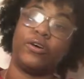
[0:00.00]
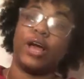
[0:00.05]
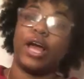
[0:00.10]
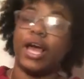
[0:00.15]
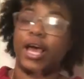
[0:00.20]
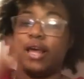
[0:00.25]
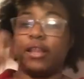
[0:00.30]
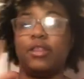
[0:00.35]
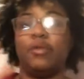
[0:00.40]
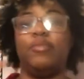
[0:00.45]

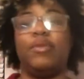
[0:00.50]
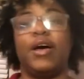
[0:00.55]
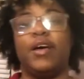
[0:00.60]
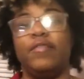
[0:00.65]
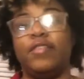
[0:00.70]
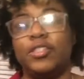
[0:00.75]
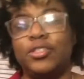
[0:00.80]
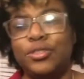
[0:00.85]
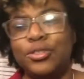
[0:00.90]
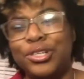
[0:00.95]
after buying
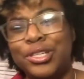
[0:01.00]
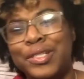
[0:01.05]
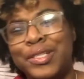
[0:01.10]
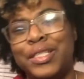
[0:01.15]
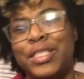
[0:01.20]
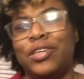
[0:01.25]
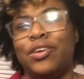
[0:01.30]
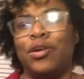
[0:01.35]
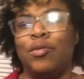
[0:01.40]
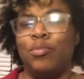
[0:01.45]
Victoria's
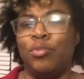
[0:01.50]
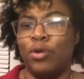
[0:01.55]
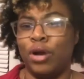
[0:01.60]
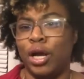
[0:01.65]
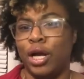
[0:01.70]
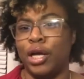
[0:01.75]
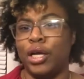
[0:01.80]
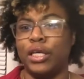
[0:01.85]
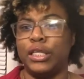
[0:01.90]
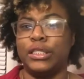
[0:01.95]
Secret
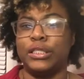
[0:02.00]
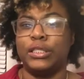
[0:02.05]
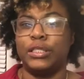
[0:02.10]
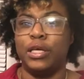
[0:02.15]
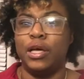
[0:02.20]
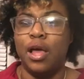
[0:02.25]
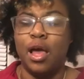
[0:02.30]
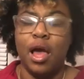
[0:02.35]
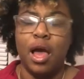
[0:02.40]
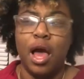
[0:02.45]
bras,
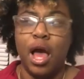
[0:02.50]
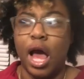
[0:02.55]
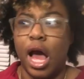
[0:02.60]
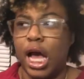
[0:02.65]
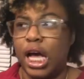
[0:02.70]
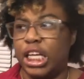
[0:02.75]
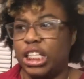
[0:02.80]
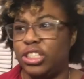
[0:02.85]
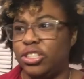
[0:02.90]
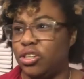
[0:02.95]

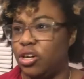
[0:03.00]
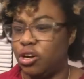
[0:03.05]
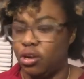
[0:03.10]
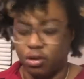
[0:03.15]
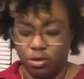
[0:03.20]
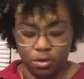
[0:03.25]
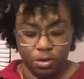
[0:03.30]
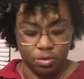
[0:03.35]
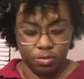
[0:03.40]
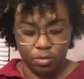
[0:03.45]
I started
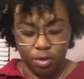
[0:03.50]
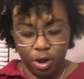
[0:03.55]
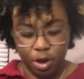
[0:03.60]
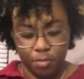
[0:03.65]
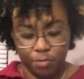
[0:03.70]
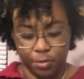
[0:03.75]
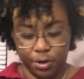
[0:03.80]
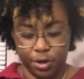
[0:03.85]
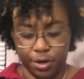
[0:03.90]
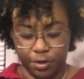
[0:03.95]
going to
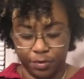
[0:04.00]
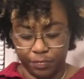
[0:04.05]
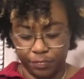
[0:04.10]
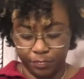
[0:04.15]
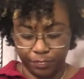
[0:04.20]
Walmart.